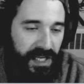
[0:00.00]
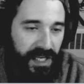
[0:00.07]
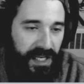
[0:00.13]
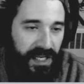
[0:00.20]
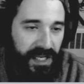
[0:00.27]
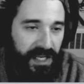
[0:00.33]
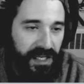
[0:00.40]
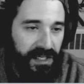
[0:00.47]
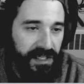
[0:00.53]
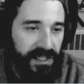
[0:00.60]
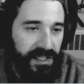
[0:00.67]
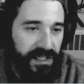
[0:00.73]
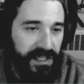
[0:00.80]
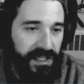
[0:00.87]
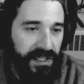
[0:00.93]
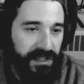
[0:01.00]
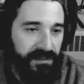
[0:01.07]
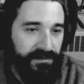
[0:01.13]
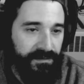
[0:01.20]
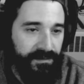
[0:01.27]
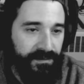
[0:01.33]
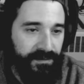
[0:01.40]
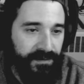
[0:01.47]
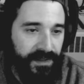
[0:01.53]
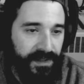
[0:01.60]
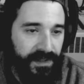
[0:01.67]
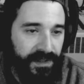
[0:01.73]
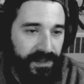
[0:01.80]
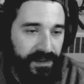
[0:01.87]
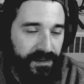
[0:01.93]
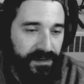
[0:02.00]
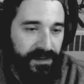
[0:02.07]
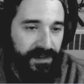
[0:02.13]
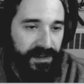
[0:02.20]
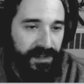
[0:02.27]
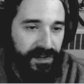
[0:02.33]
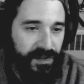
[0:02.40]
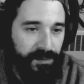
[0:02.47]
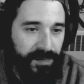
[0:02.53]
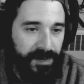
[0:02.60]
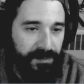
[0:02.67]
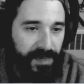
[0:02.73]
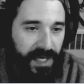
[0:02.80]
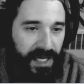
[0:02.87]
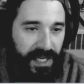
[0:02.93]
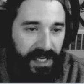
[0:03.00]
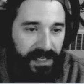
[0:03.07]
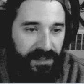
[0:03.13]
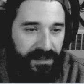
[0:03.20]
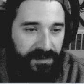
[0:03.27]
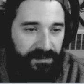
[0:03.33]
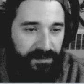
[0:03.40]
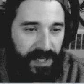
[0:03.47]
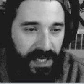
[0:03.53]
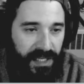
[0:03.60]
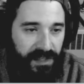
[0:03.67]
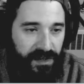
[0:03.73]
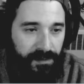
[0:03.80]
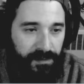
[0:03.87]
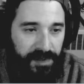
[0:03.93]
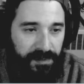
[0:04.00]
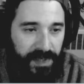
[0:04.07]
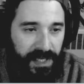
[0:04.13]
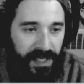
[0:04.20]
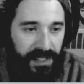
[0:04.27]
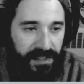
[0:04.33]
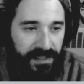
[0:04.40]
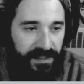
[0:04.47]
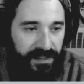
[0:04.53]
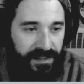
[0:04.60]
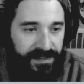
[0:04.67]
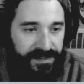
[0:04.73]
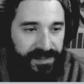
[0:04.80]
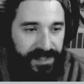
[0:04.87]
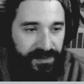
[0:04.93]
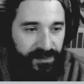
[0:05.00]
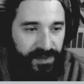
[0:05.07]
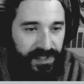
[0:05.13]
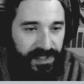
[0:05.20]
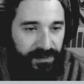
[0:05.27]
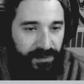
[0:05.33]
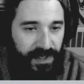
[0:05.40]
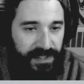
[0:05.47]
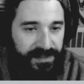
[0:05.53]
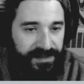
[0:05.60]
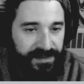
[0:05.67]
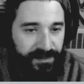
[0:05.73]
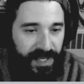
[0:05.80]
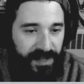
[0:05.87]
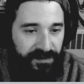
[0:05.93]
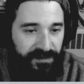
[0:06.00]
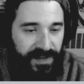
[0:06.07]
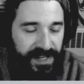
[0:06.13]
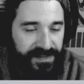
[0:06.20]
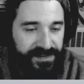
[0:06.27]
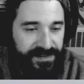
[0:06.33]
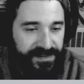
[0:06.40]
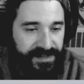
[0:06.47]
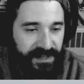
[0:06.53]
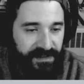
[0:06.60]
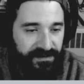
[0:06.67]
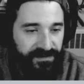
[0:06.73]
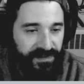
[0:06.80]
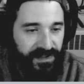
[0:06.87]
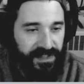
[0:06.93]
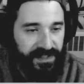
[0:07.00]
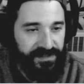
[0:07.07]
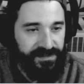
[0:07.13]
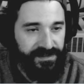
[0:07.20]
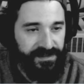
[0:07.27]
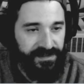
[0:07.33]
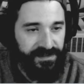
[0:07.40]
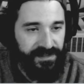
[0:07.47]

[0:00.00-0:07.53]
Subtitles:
and the human mind, my human mind at least, like really wants to make faces out of things.